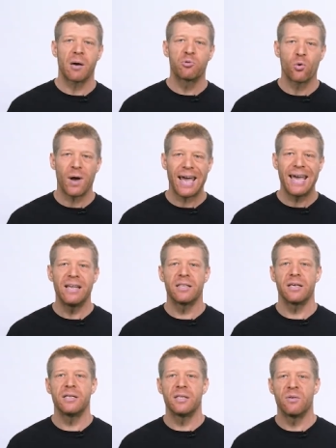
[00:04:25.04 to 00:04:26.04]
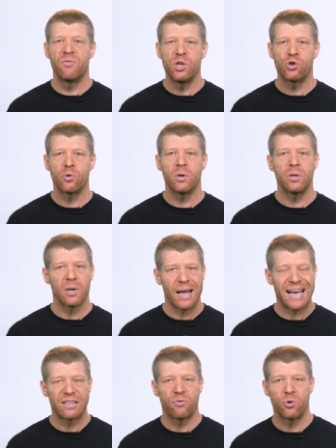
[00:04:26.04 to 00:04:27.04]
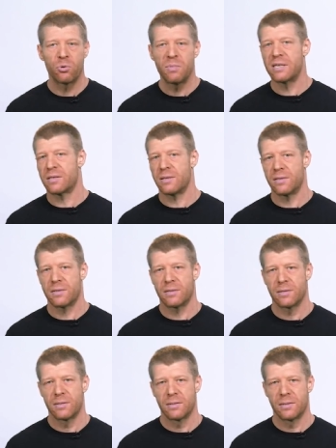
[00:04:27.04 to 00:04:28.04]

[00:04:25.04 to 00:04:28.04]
up to 8 individual headphone mixes.